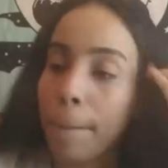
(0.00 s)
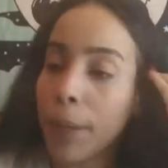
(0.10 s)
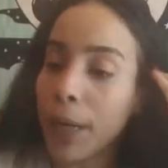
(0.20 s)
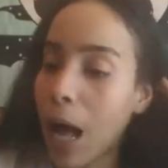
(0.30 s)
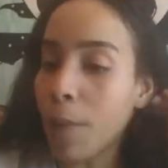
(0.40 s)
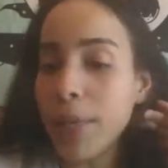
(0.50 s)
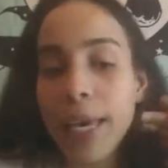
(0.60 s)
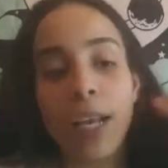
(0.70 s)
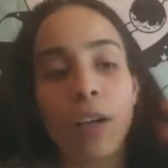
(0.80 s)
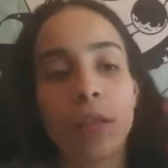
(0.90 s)
But I'll be
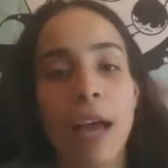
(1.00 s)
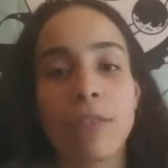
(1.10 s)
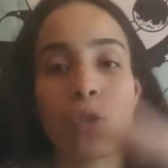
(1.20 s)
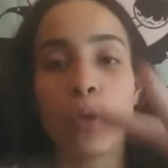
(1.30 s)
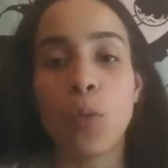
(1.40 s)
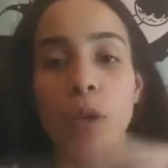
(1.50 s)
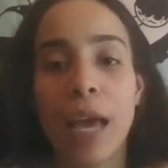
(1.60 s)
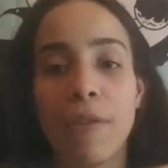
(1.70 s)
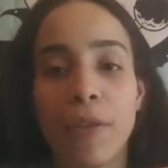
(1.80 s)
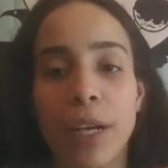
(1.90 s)
getting on lives to do more
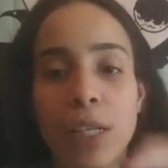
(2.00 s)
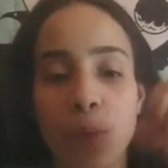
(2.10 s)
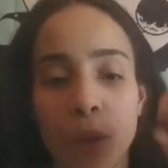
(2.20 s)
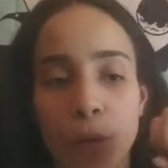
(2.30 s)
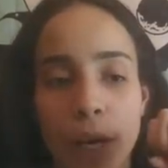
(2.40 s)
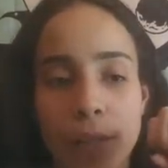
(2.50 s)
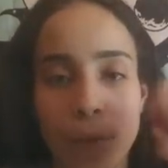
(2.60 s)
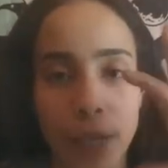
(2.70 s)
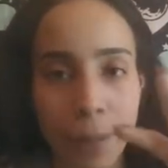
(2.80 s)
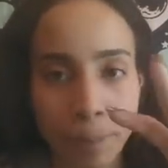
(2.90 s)
live readings with you guys,
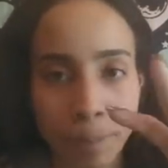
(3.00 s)
okay?